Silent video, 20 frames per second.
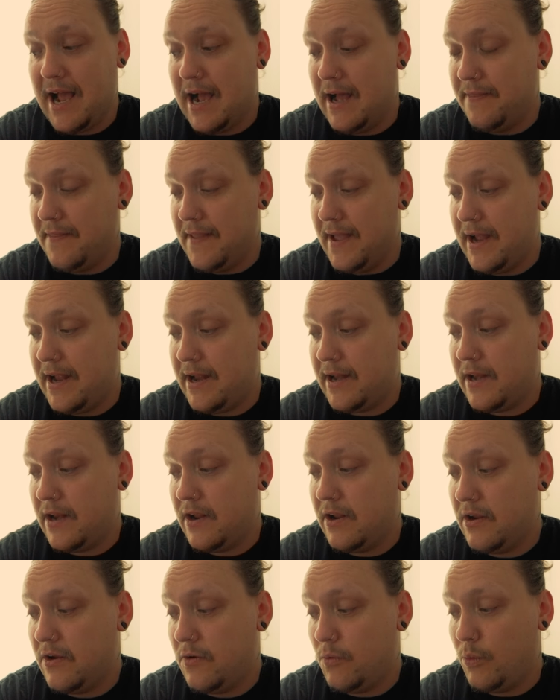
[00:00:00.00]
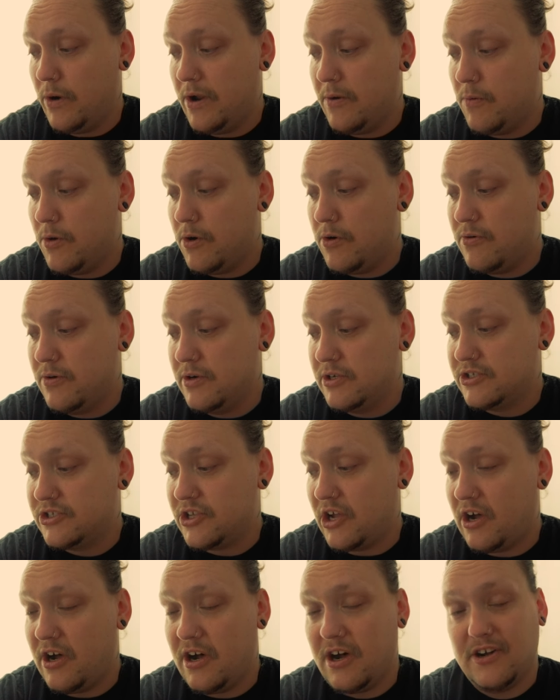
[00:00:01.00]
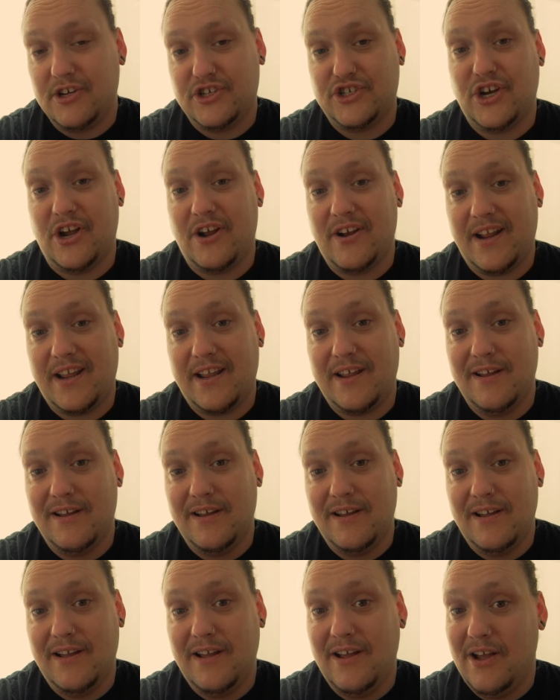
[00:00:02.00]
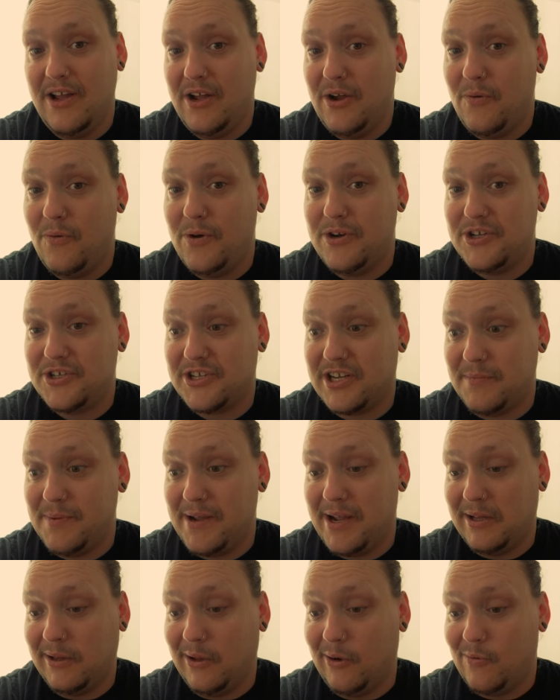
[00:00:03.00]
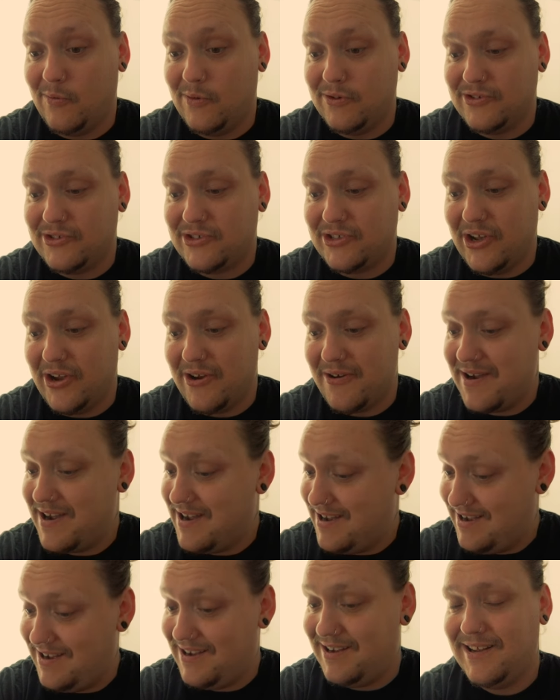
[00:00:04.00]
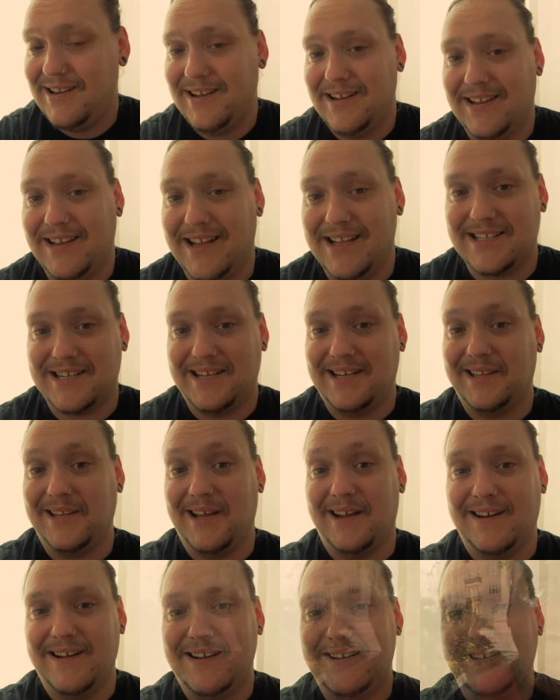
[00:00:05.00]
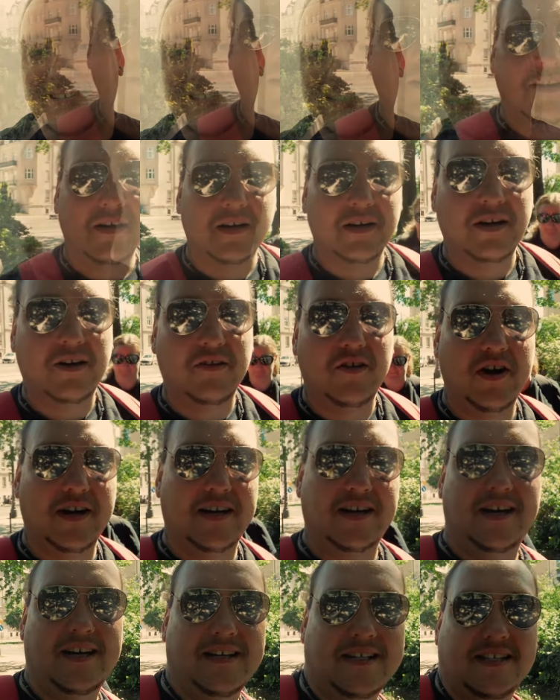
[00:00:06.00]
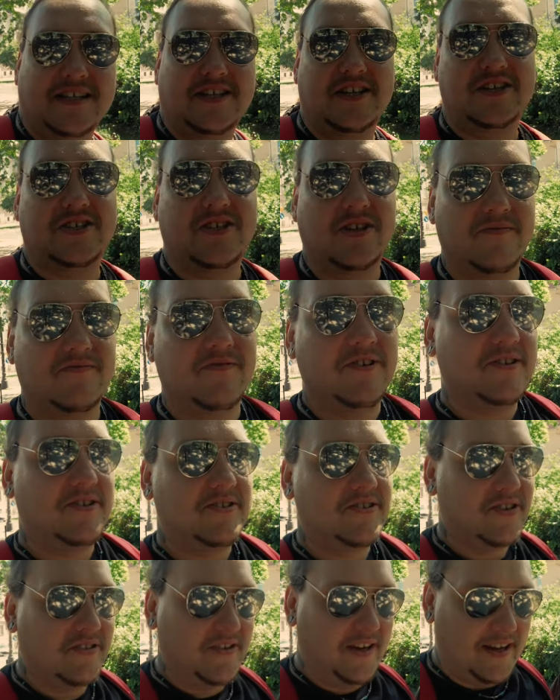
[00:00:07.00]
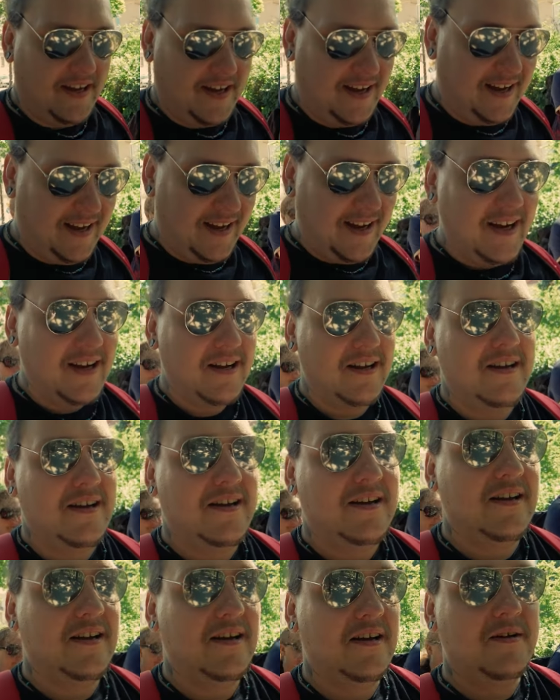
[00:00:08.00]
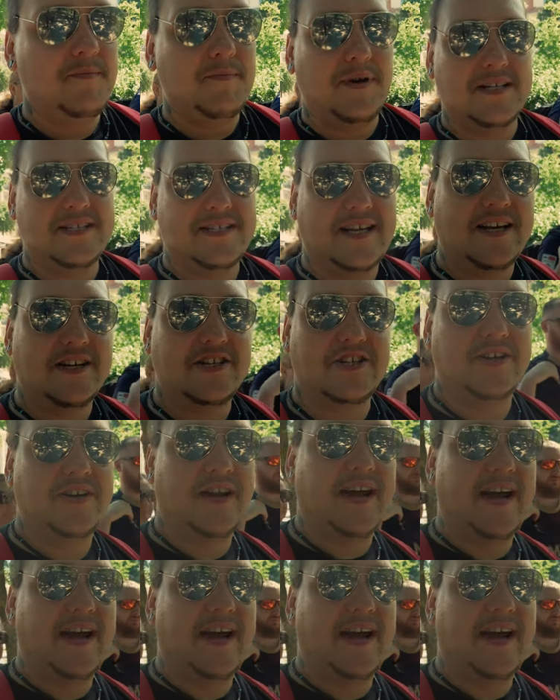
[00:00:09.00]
And then we will start our journey, which is going to be a long one. So let's get it done. All right, guys, so just en route to the bus station